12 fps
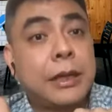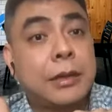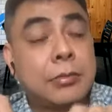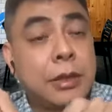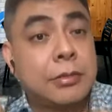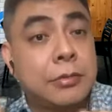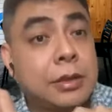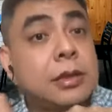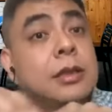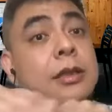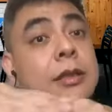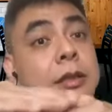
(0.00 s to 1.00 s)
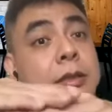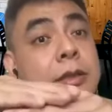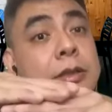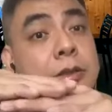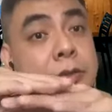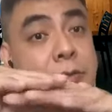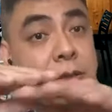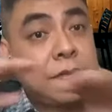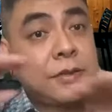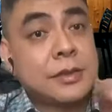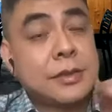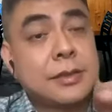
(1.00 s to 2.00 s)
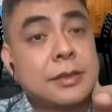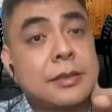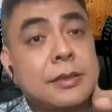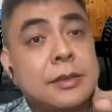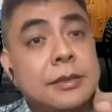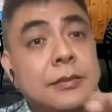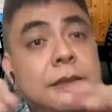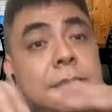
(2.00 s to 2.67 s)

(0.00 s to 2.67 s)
right one to drive consistency, right?